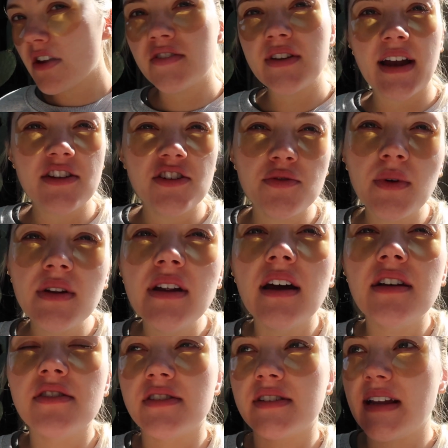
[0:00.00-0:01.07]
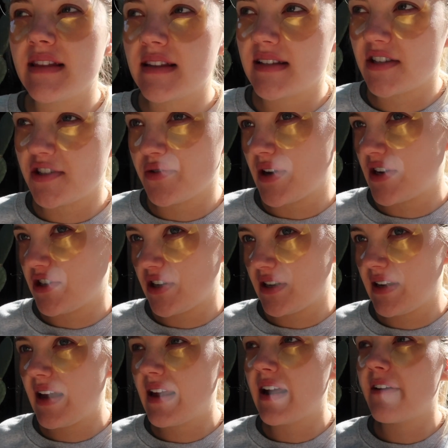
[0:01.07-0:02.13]
So yeah, I just wanted to understand the
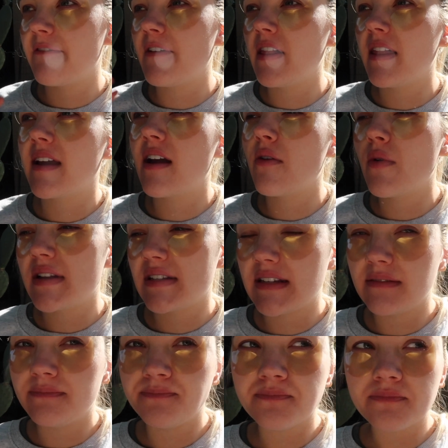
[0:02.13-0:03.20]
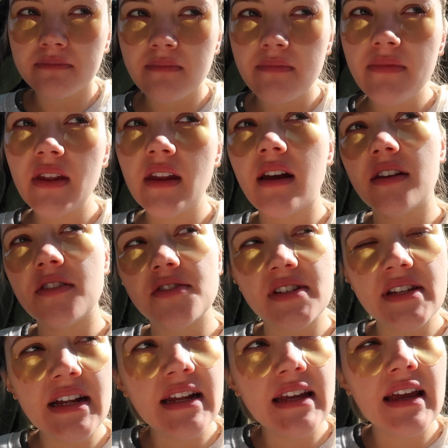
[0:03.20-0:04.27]
situation and I felt like I wasn't
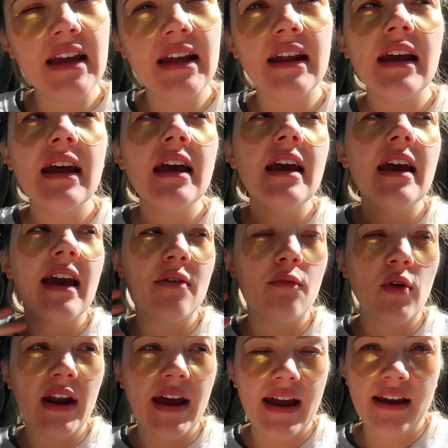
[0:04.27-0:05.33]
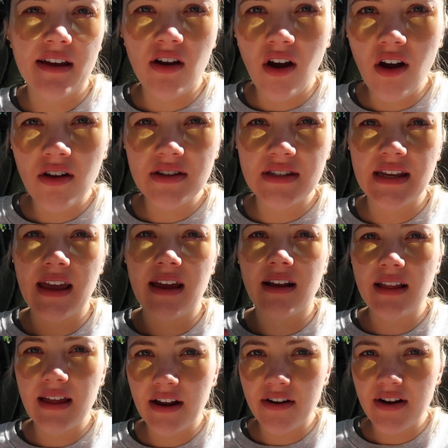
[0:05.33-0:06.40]
understanding it. And when I had called to get
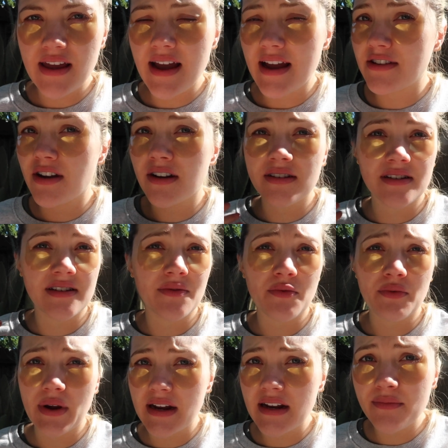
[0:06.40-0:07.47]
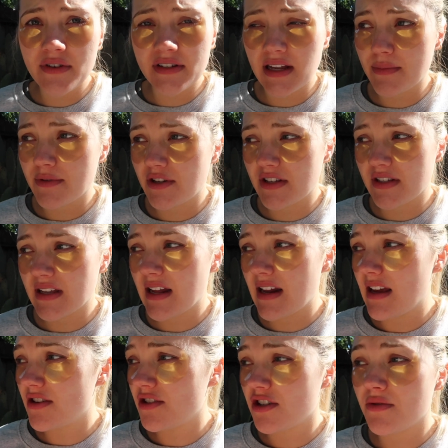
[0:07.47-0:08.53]
clarity, I talked to some random receptionist
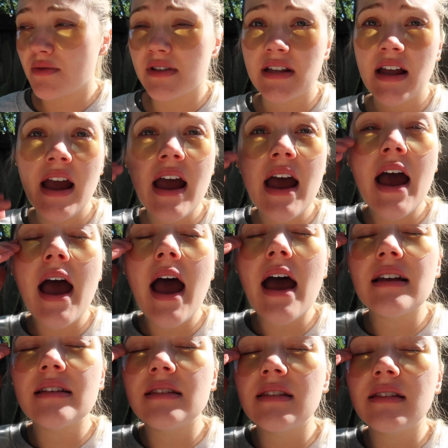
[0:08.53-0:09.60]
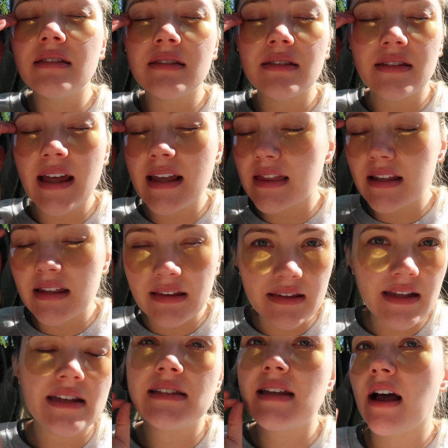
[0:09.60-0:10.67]
lady and she was like the
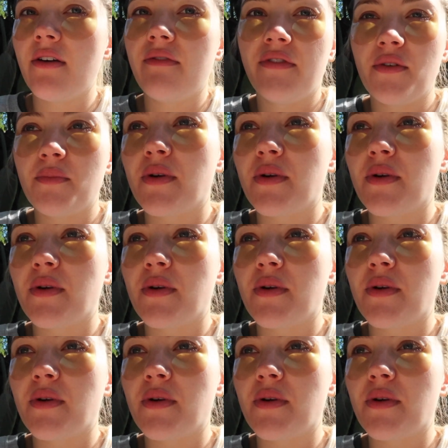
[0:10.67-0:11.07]
least helpful